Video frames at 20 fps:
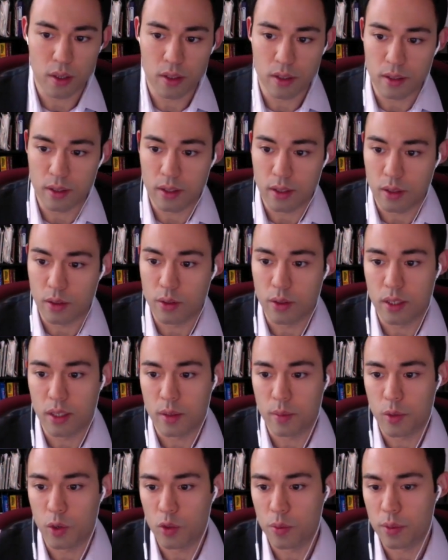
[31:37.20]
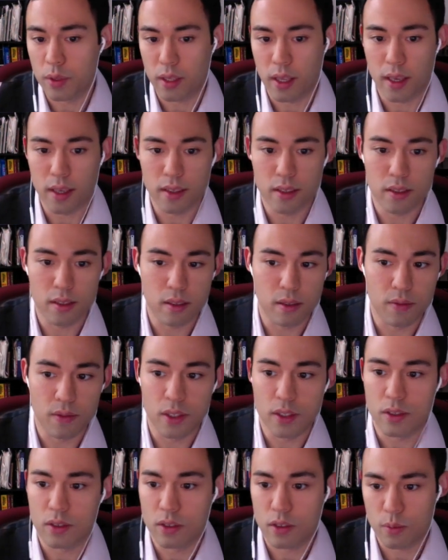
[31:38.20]
including multiplication,
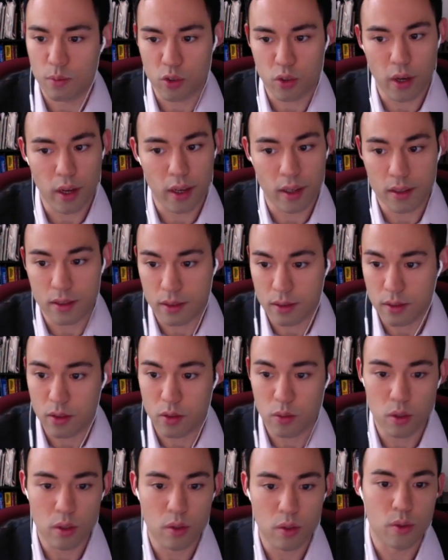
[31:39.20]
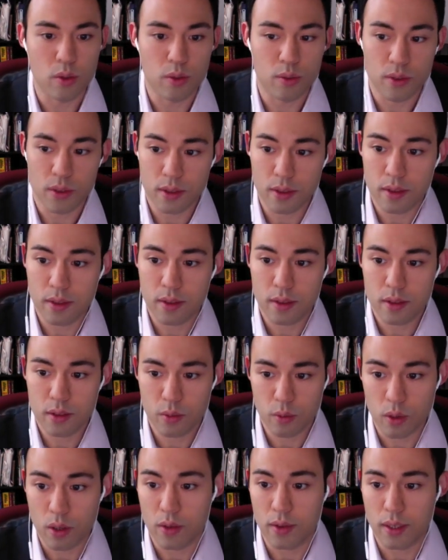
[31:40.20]
division, subtraction, square roots,
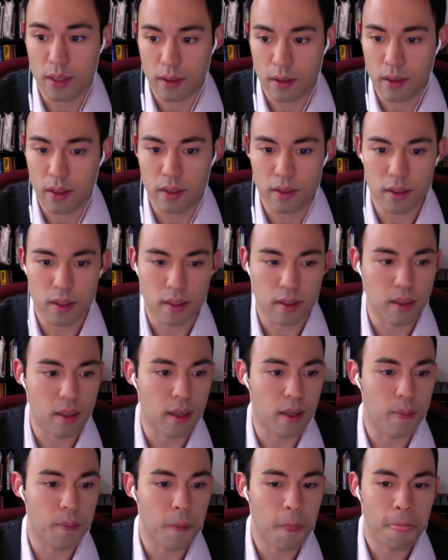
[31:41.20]
squaring, things like that.